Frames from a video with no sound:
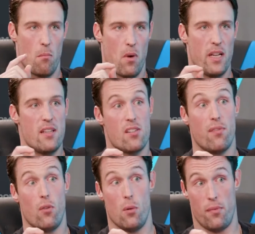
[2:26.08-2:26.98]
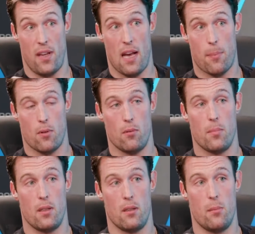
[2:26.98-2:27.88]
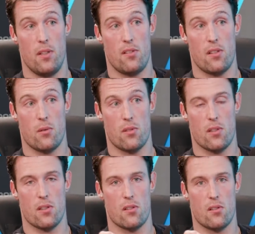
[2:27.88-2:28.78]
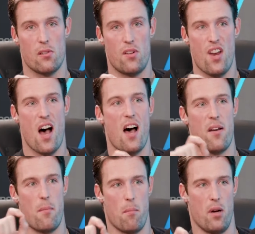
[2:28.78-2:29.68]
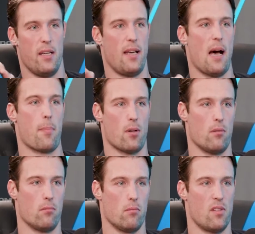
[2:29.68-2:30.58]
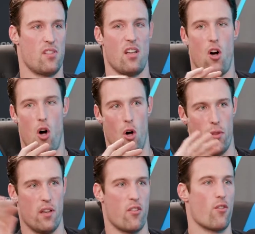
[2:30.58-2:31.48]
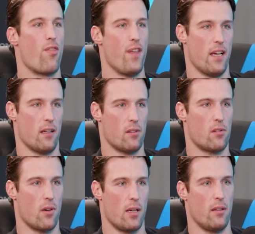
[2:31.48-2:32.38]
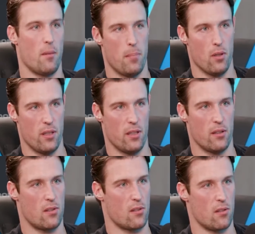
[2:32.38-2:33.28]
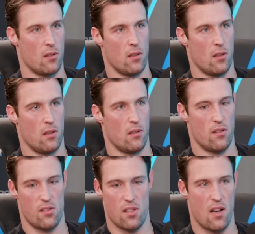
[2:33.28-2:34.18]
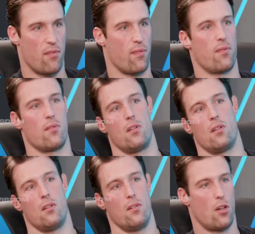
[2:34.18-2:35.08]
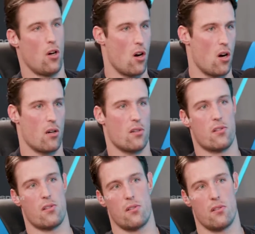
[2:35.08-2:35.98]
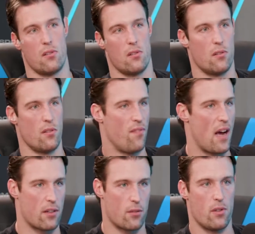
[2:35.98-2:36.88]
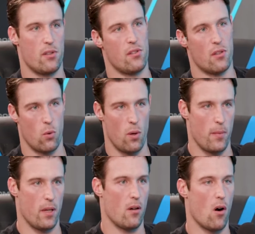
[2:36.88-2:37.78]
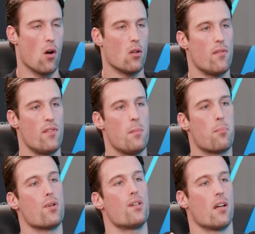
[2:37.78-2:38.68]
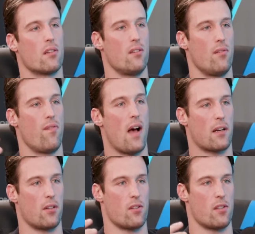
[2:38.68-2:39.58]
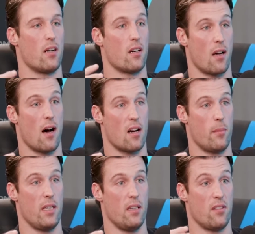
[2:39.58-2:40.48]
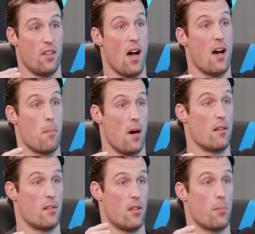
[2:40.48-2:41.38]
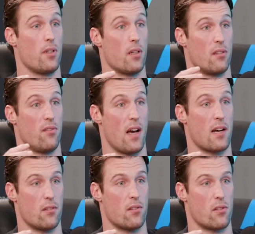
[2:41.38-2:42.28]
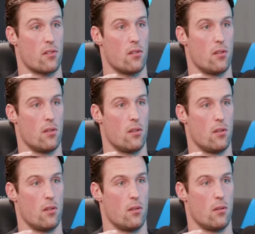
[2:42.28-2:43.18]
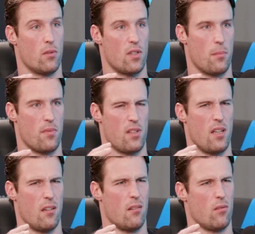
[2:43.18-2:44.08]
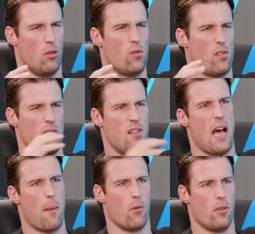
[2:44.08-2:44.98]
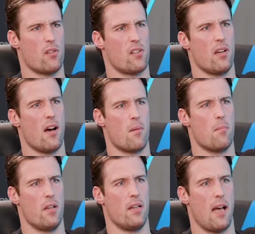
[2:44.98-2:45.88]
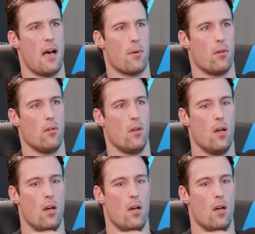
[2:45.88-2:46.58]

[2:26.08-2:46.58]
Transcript: Money is a form of capital, but let me distinguish this. Non-money capital. Let's say all the other things, right? The buildings, the stuff, the cars, the factories, the equipment, all of the productive factors in an economy, non-monetary productive factors, which I'm saying loosely is capital here, say non-money capital.